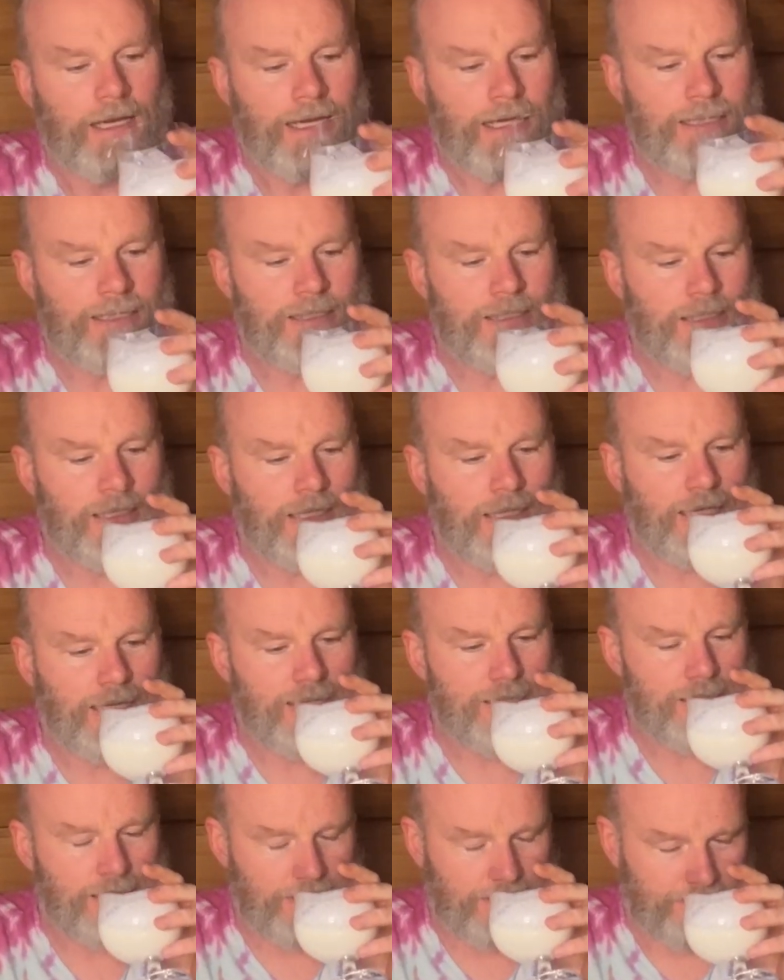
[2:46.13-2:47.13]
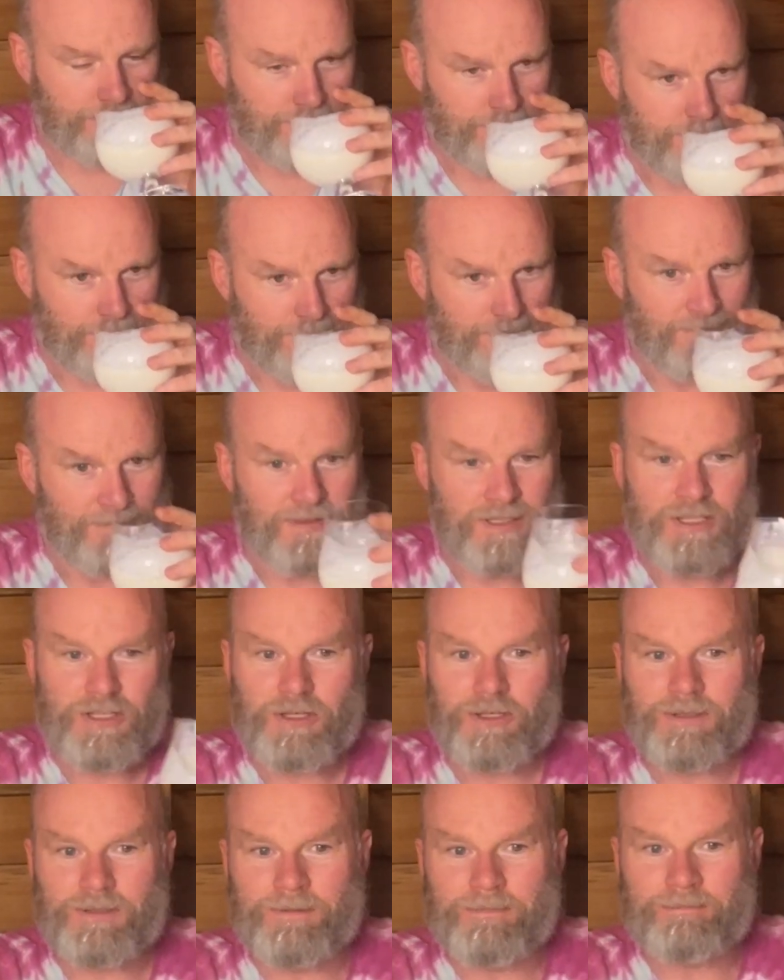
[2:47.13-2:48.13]
And it has a
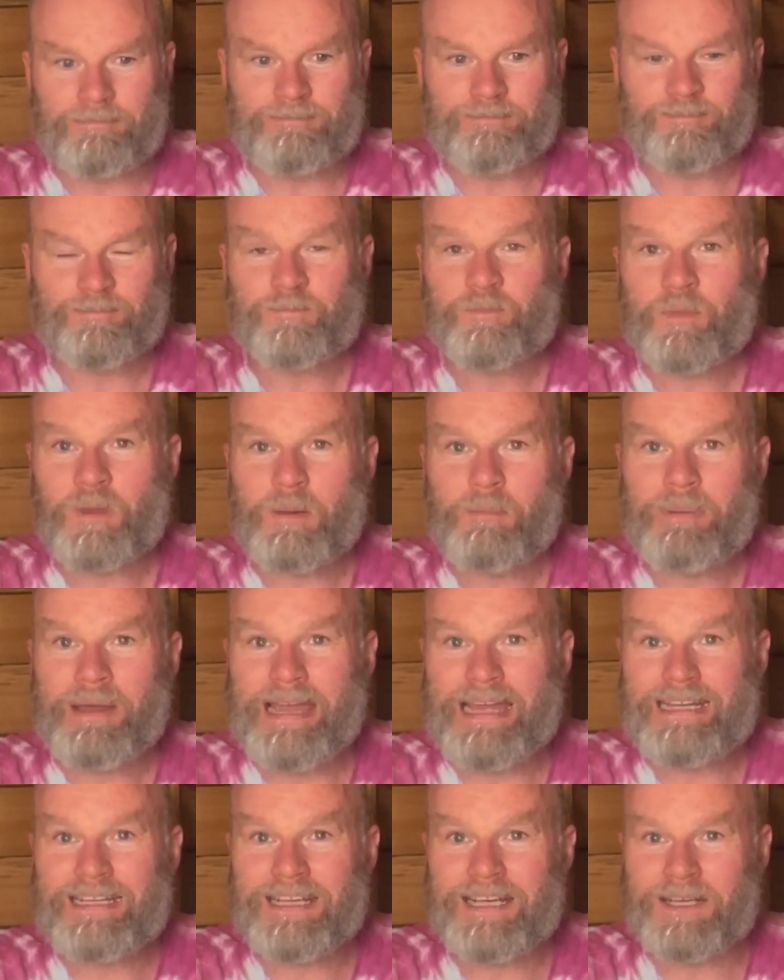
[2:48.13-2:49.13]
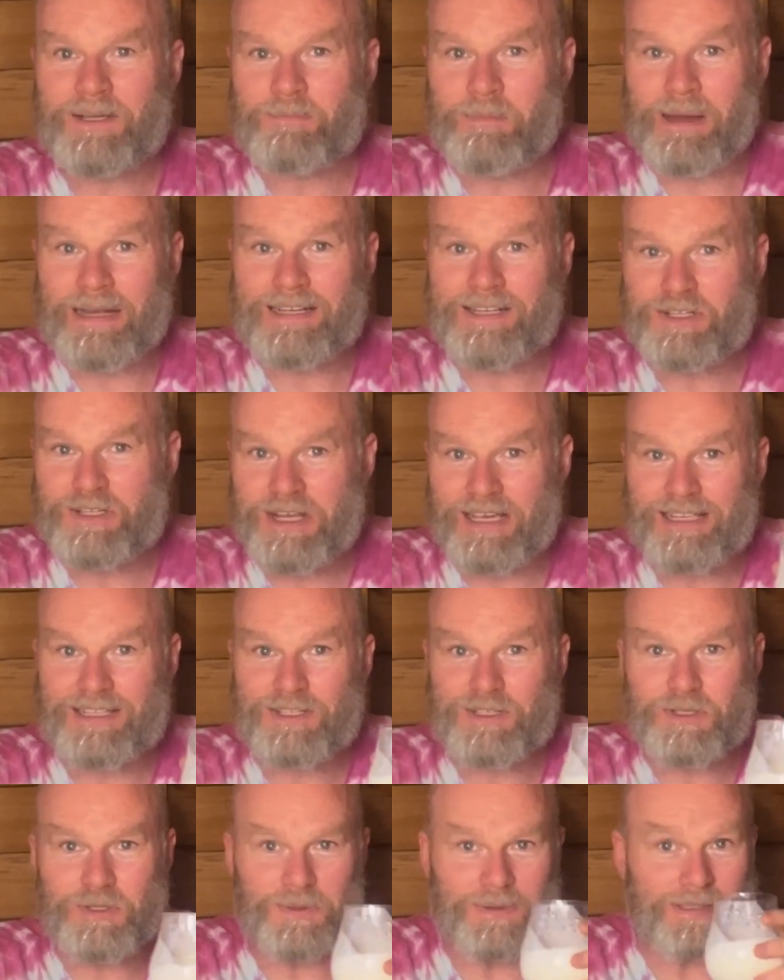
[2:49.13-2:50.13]
certain pancake batter
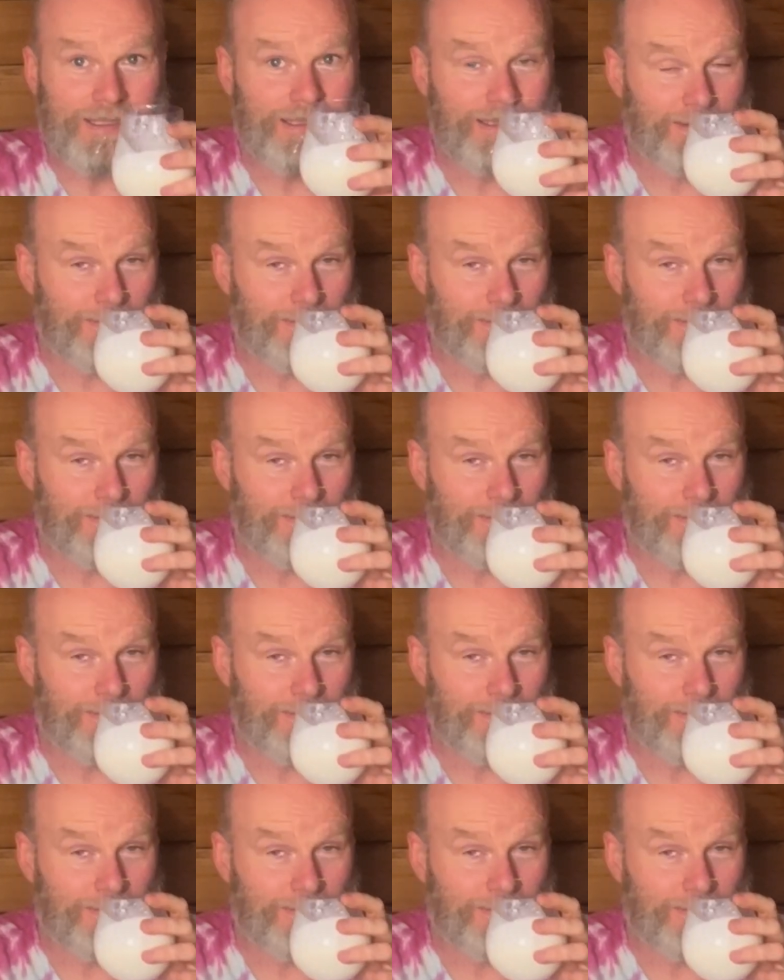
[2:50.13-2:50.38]
taste to it.